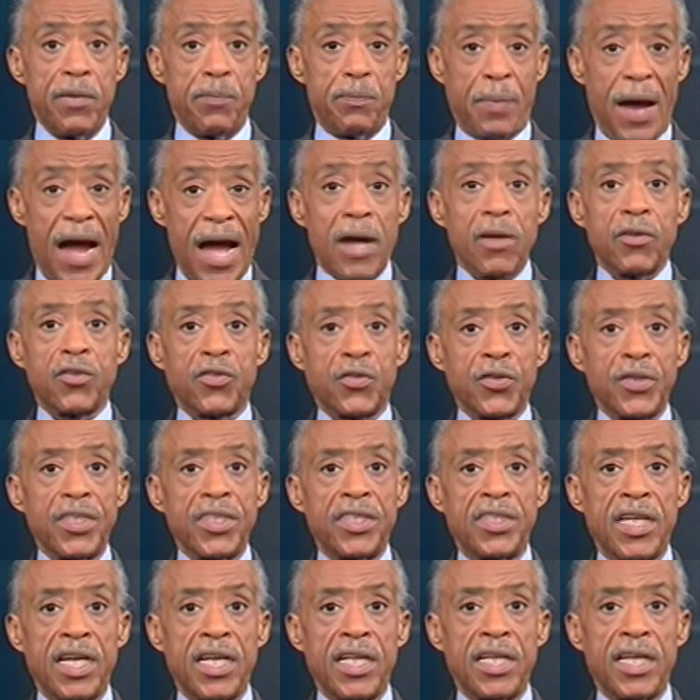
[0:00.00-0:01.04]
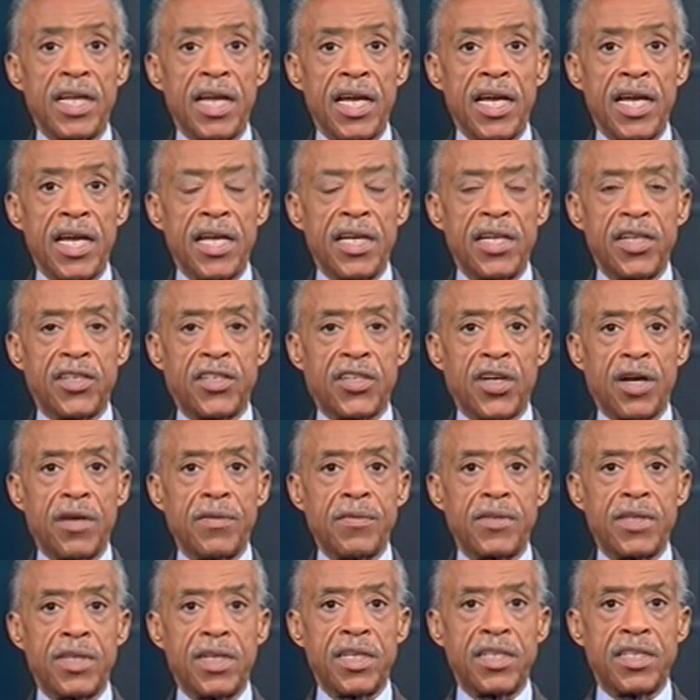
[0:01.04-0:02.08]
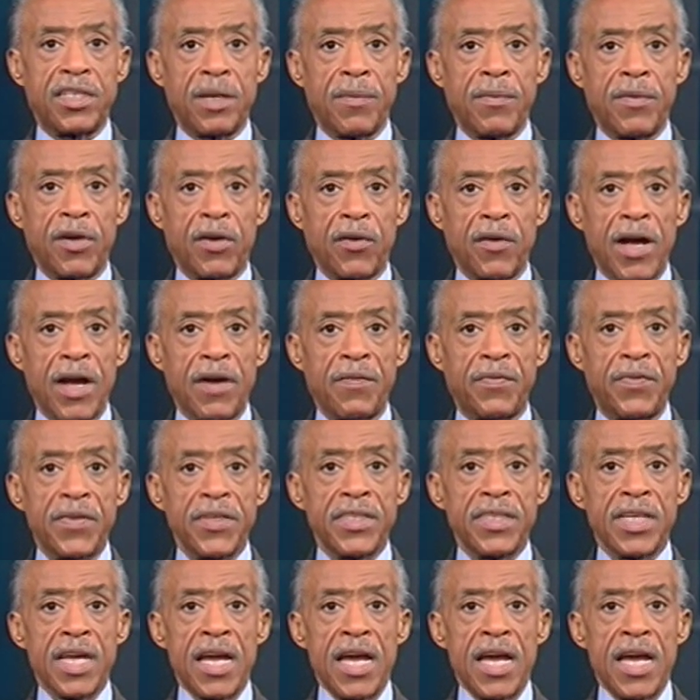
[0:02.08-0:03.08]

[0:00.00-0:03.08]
boundaries that they're in in terms of the demographics.